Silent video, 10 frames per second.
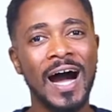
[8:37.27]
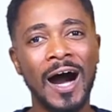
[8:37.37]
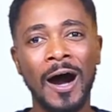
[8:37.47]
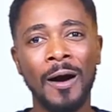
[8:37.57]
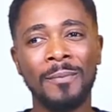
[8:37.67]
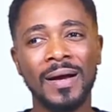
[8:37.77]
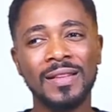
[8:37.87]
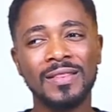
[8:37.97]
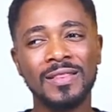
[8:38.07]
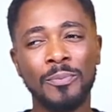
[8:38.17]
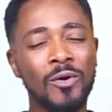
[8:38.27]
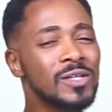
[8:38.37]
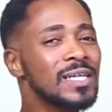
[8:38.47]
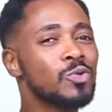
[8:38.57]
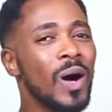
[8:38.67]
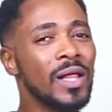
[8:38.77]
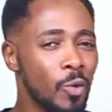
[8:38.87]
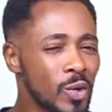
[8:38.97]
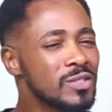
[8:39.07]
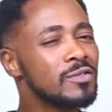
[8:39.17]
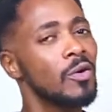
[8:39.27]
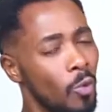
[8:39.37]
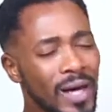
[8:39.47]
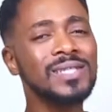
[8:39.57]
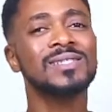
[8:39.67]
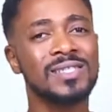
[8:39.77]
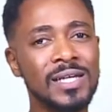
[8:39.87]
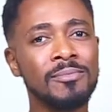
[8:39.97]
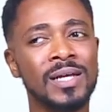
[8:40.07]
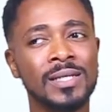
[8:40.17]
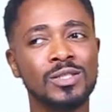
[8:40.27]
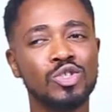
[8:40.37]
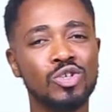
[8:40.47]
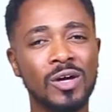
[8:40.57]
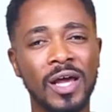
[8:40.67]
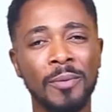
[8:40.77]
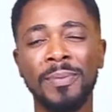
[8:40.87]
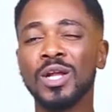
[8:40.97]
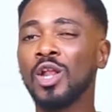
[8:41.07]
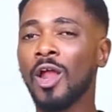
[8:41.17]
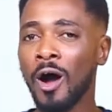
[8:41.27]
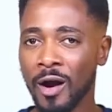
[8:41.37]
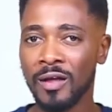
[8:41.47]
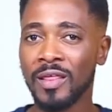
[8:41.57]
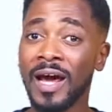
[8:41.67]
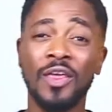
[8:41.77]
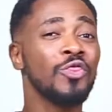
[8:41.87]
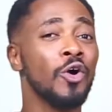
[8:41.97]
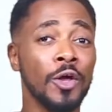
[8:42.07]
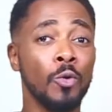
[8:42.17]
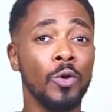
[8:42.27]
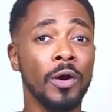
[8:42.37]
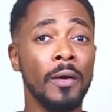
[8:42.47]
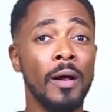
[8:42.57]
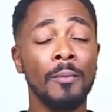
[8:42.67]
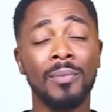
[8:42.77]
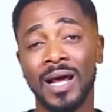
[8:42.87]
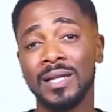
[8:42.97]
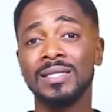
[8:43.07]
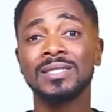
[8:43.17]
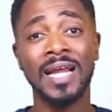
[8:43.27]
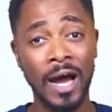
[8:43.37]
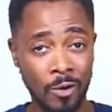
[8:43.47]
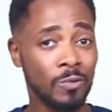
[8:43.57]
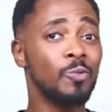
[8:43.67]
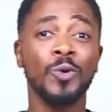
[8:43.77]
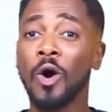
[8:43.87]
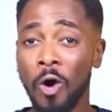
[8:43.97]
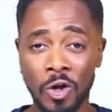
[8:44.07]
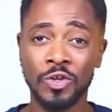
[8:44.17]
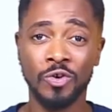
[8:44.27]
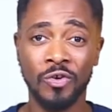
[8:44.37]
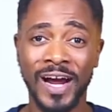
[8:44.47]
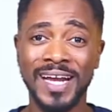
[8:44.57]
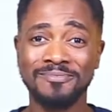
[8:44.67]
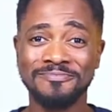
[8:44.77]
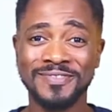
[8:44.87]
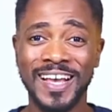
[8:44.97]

The process, while it was quite seamless, took a bit longer than I thought it would. But at least now we all know, right?